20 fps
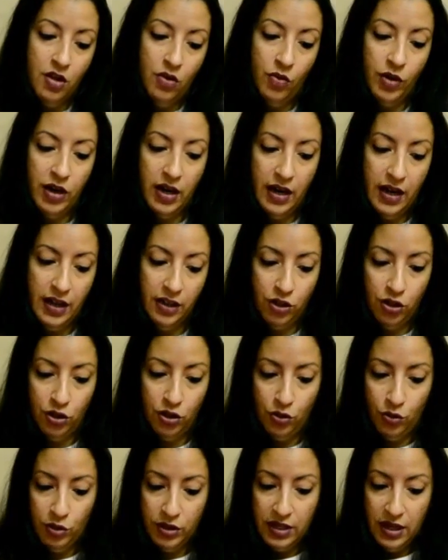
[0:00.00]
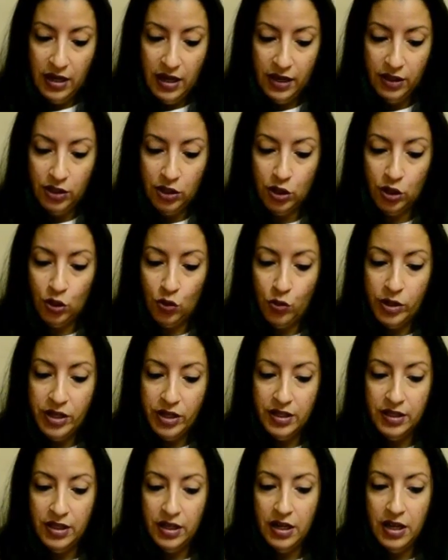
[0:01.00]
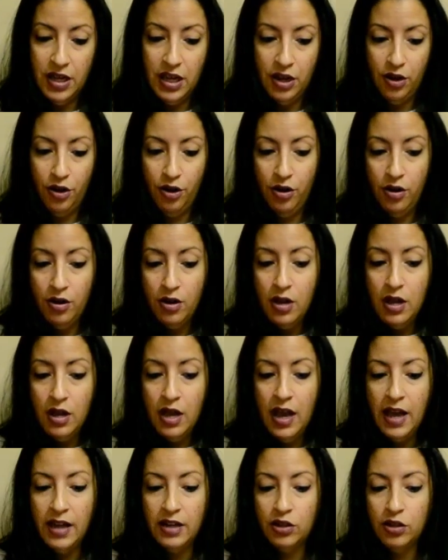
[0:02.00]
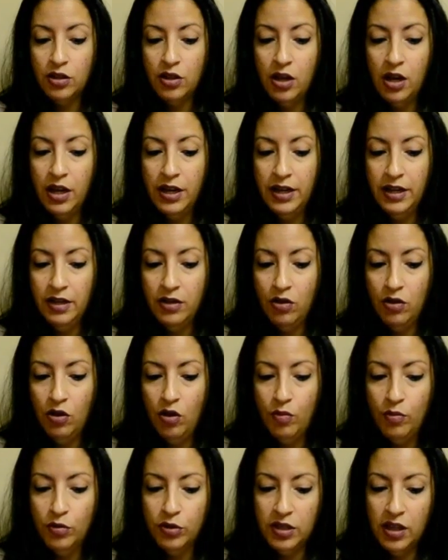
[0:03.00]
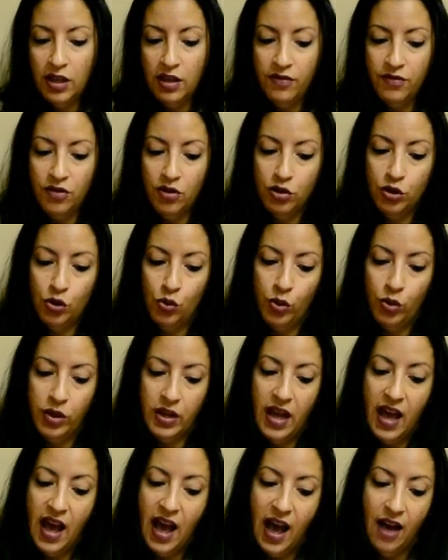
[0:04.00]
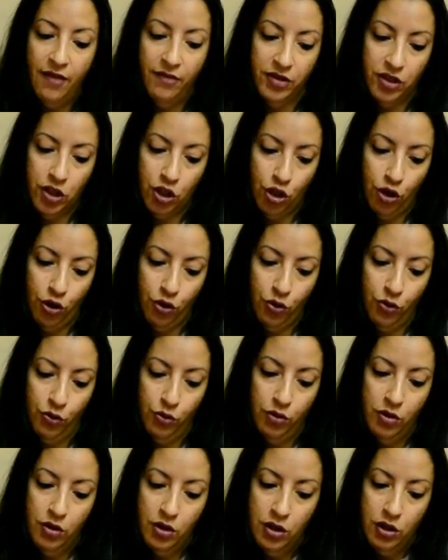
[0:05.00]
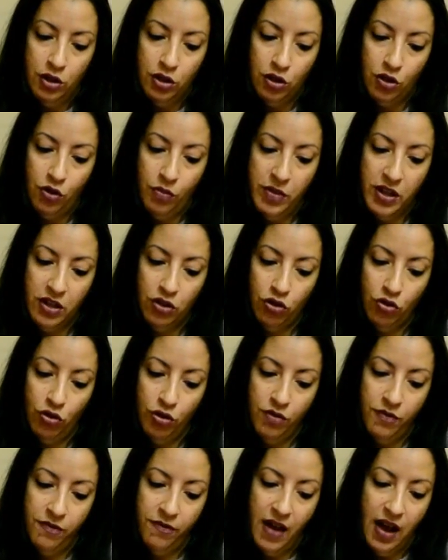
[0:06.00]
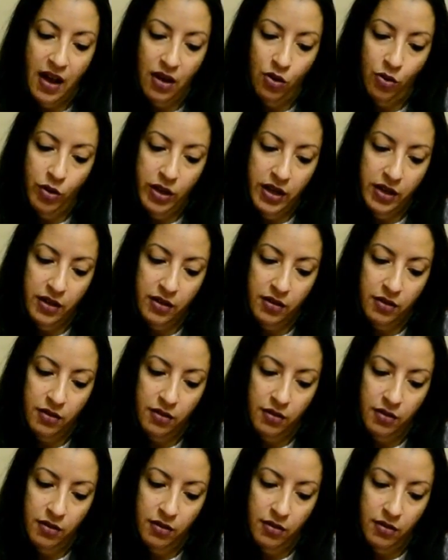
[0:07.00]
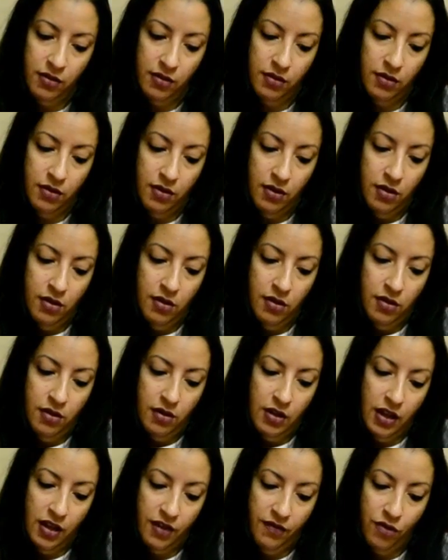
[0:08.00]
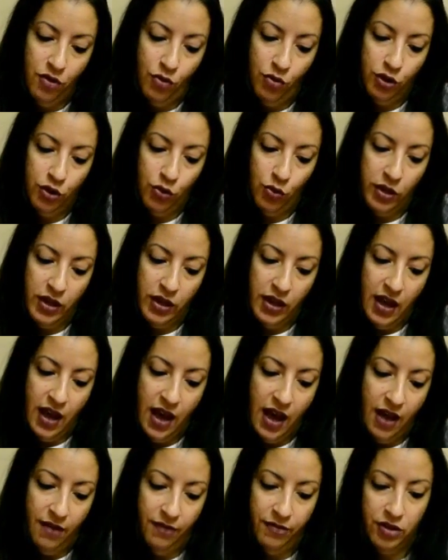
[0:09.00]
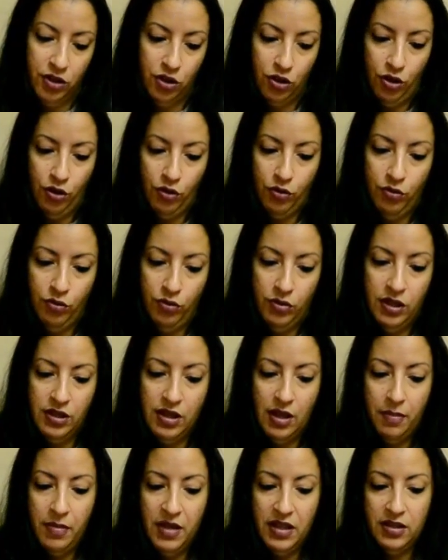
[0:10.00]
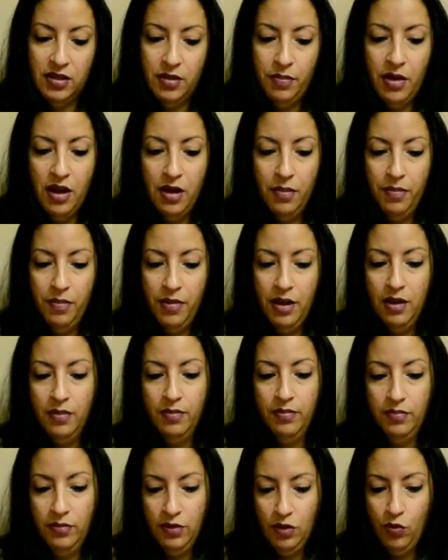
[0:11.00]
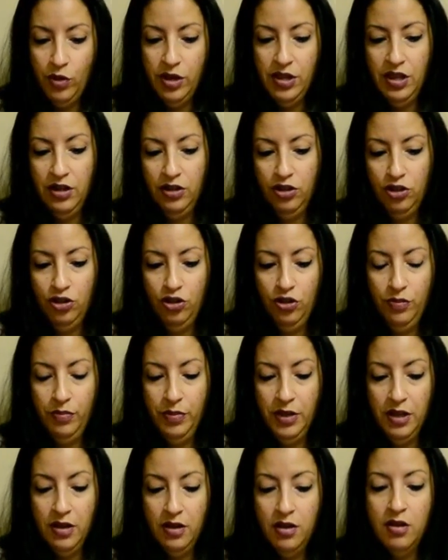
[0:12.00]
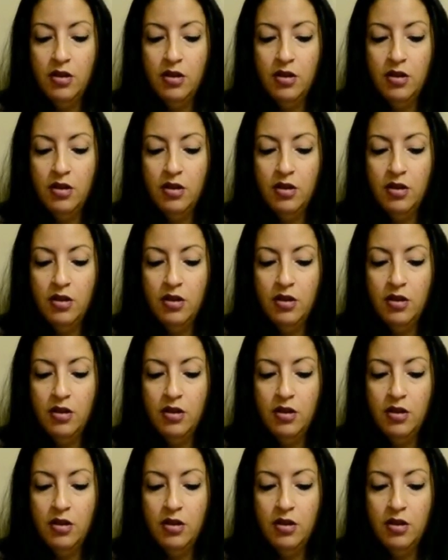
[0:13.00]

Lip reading: What I like to do is I like to squeeze it here and cut it almost like if you're doing half a circle. So make sure you follow it like if you were doing half a circle. And that makes the pom-pom the way that it should be.